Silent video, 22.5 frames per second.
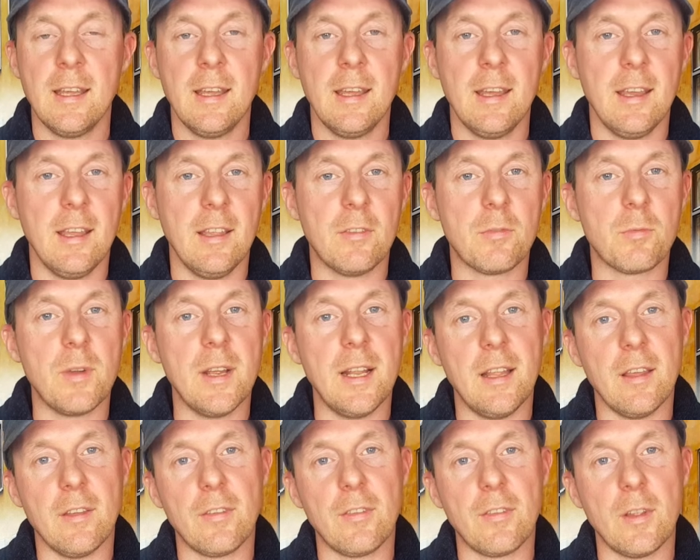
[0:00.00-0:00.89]
it's
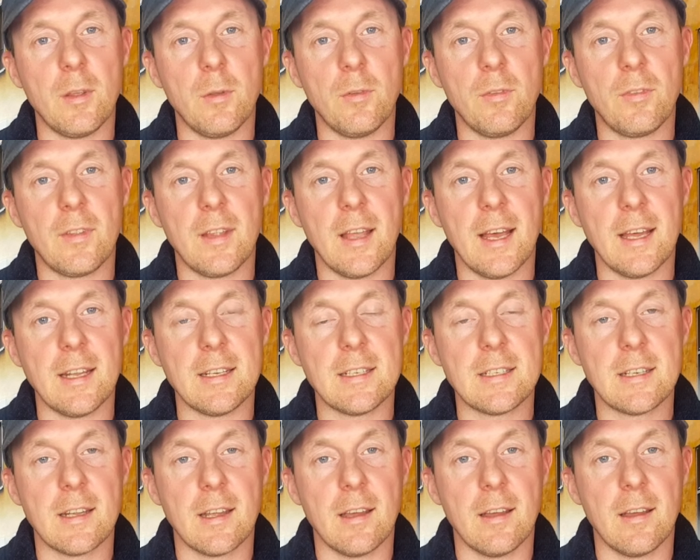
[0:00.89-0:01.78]
really a snus
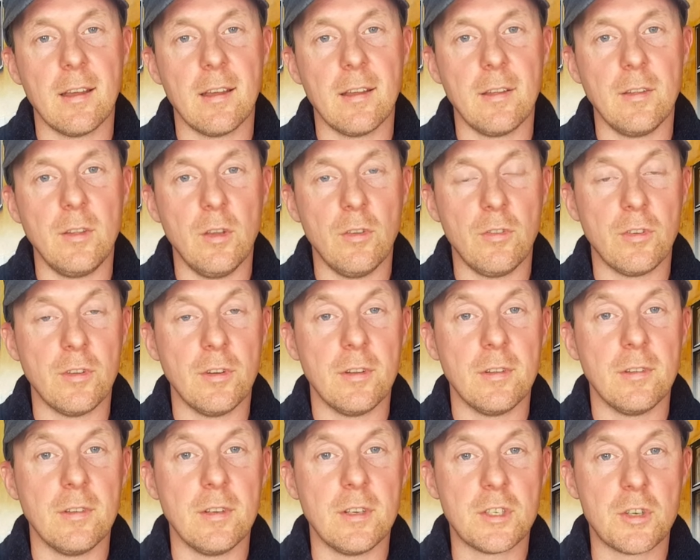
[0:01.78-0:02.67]
that you
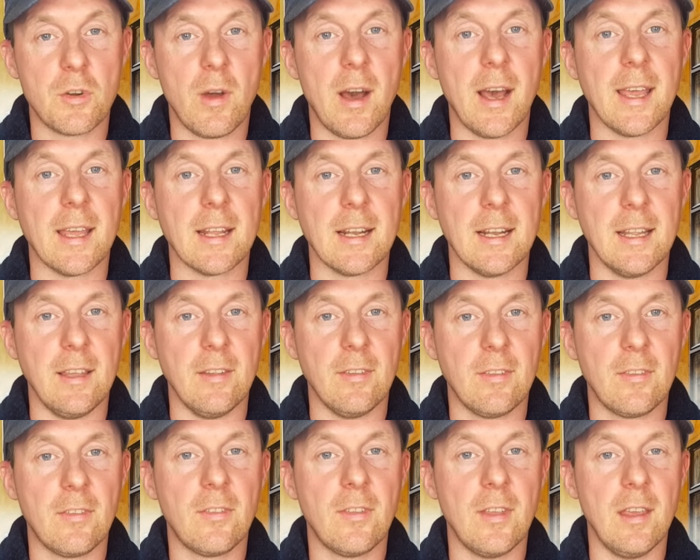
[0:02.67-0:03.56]
should try at
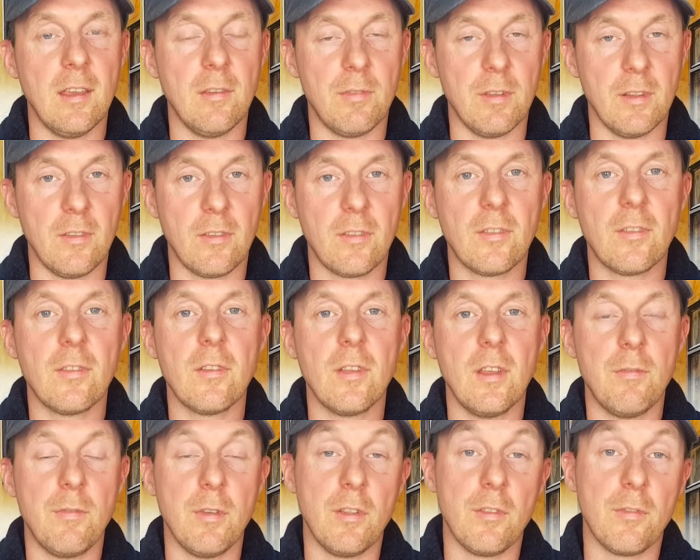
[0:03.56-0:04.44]
least, see if
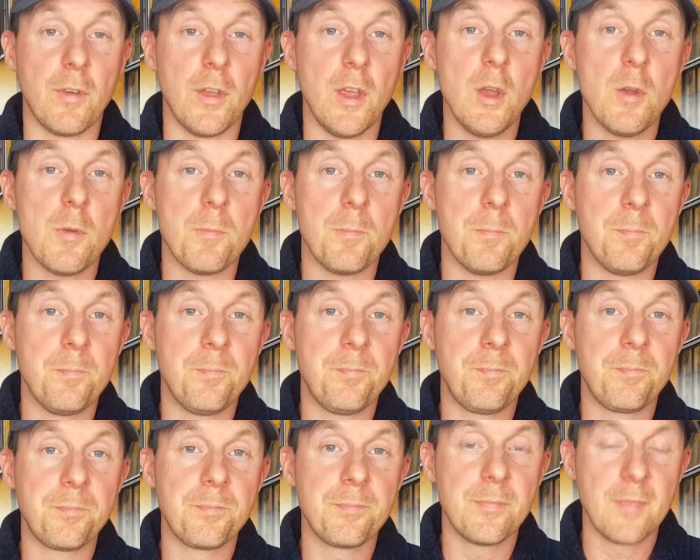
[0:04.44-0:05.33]
it's for you.
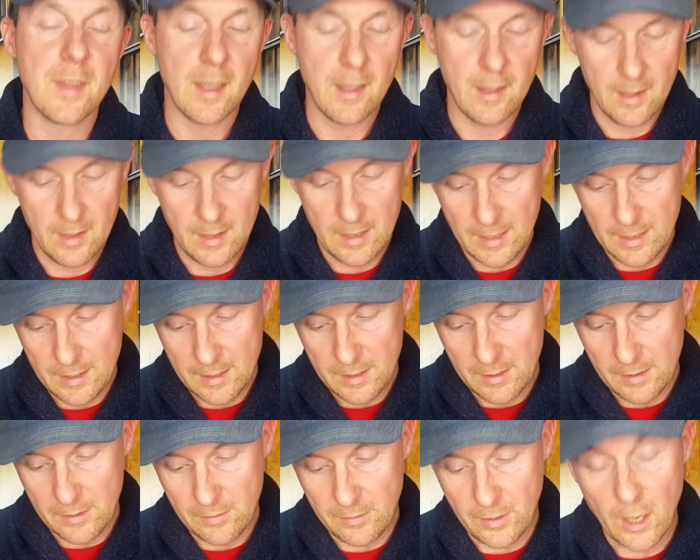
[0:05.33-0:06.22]

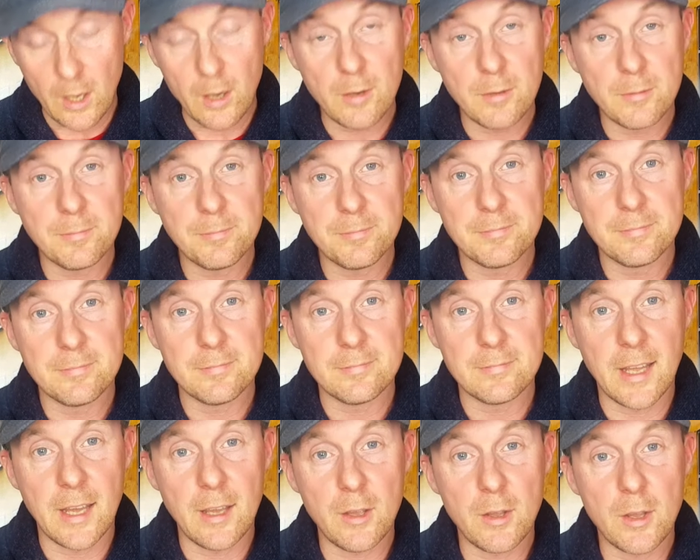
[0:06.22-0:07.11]
So
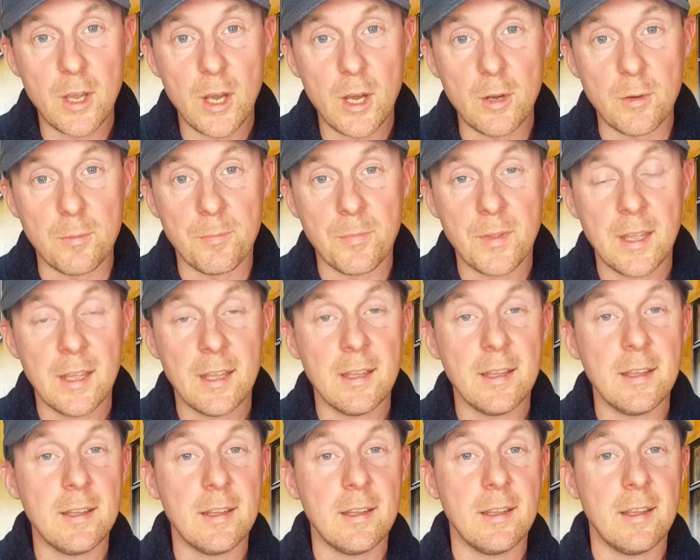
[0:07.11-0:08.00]
there you go.
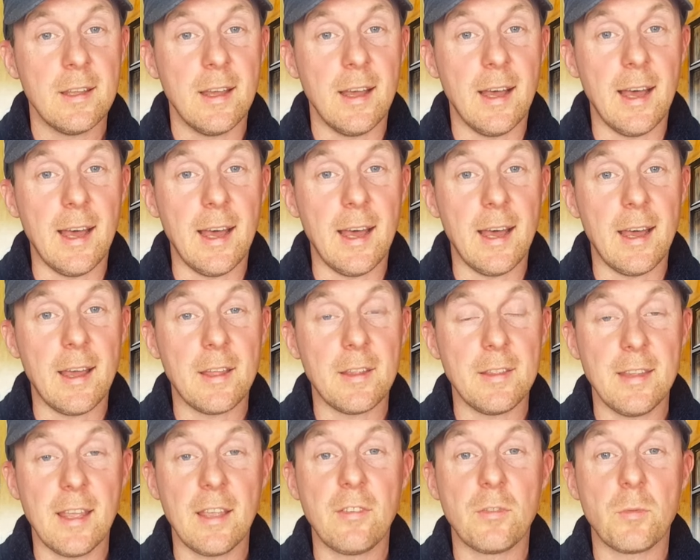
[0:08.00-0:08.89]

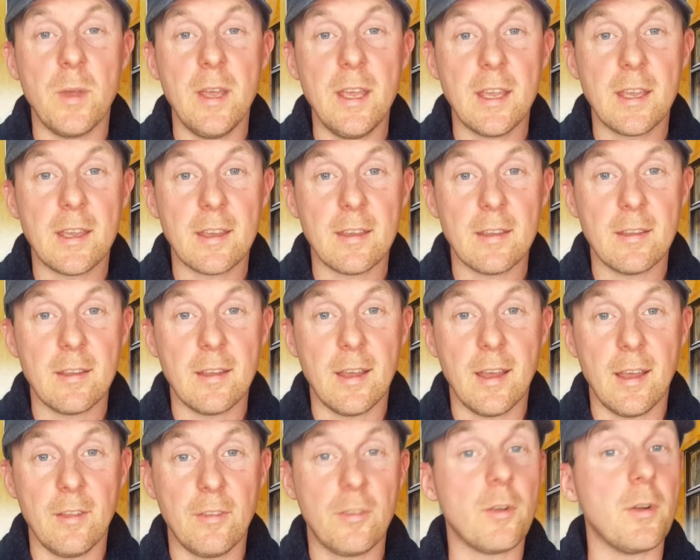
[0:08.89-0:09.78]
Next week,
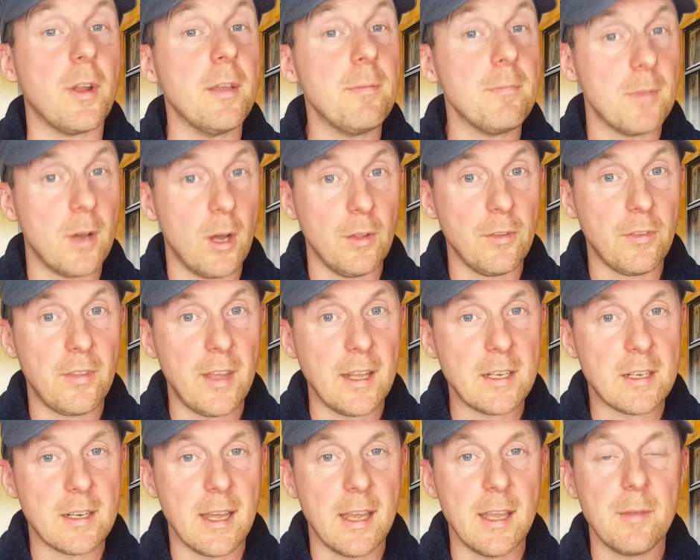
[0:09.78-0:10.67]
on
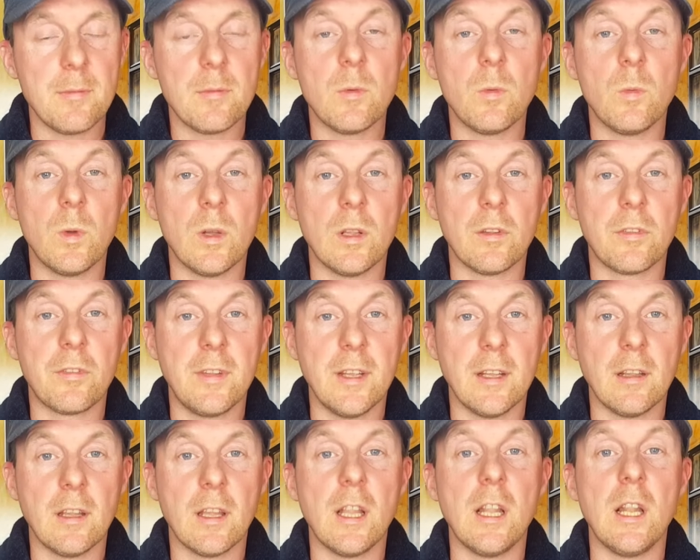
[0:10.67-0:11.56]
Saturday, we'll
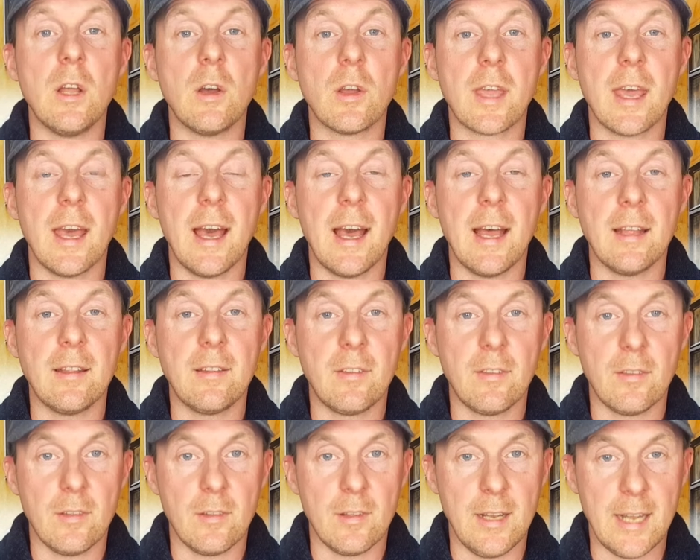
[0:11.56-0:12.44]
still look
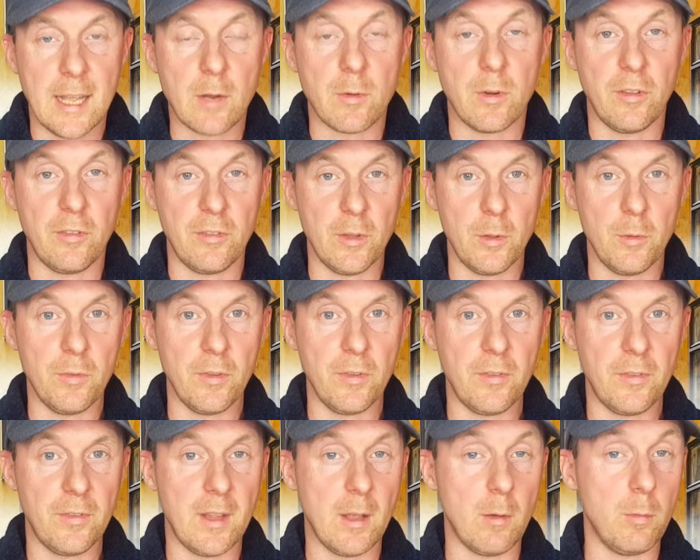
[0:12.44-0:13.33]
at licorice
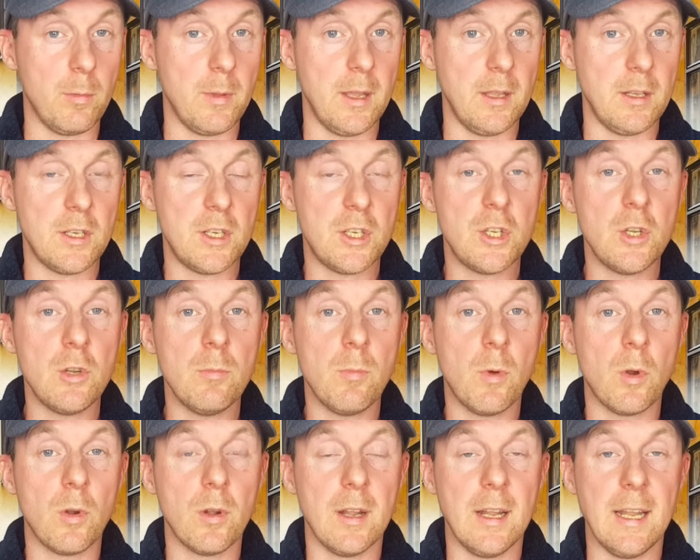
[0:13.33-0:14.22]
snoozes. There will be 2
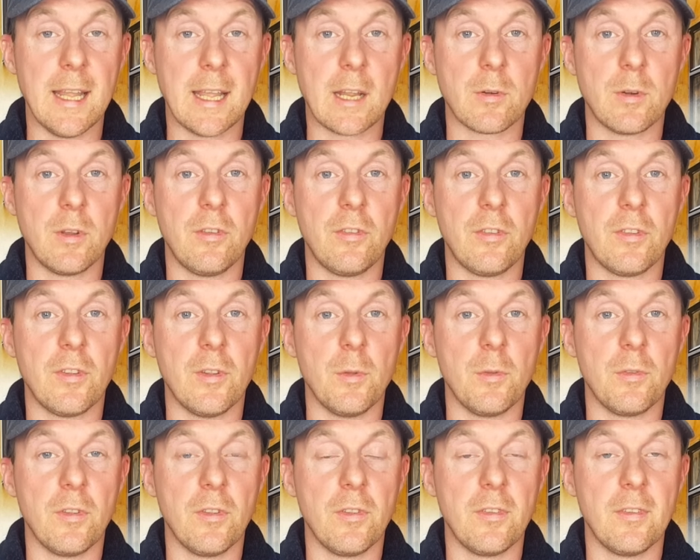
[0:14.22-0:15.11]
more licorice
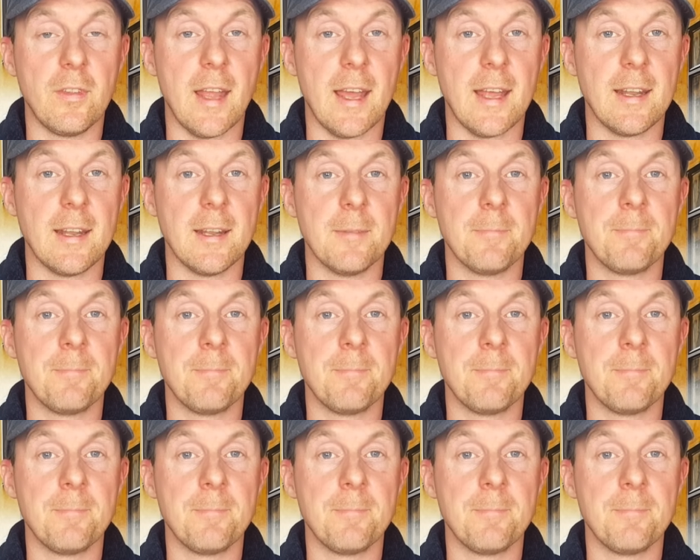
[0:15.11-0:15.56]
snoozes then.